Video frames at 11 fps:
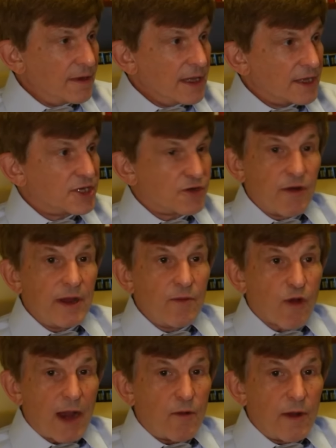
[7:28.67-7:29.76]
extreme
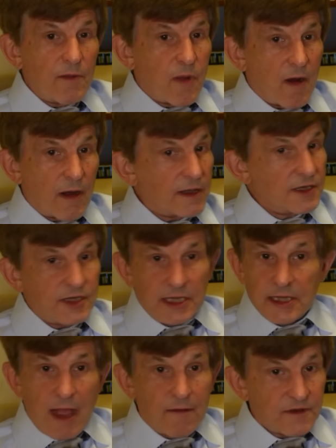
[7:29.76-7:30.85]
right-wing parties. He
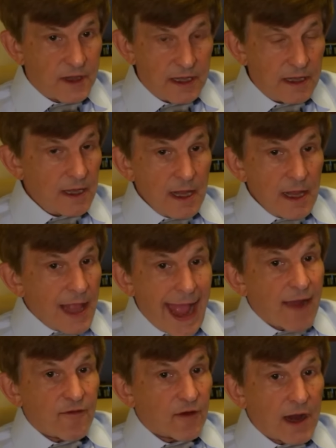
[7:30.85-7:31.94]
loves the
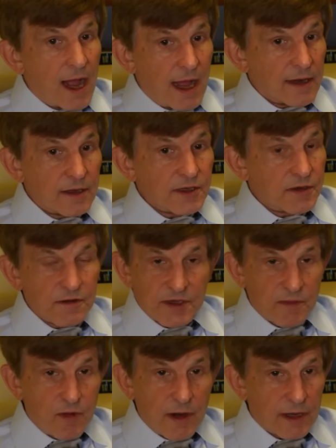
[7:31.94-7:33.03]
Afrikaners who
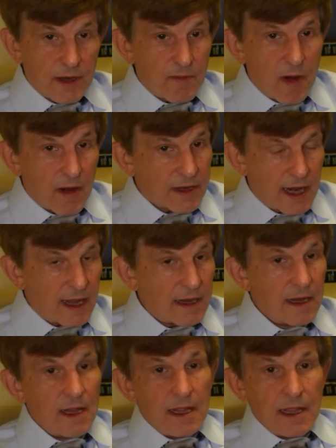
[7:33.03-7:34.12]
supported apartheid
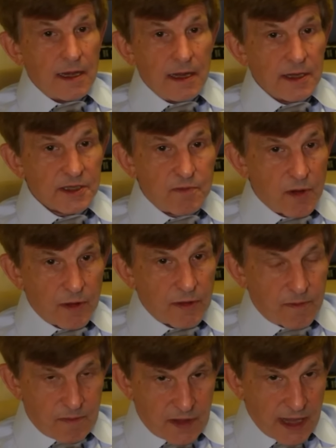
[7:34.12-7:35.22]
in his
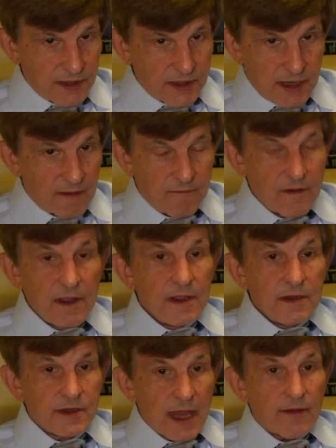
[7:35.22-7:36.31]
birthplace of
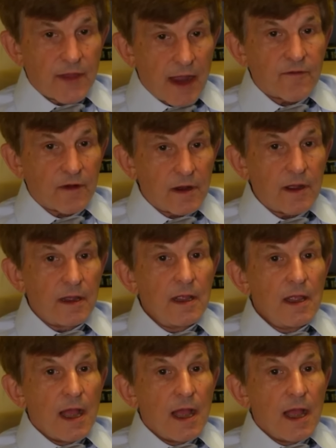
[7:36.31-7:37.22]
South Africa.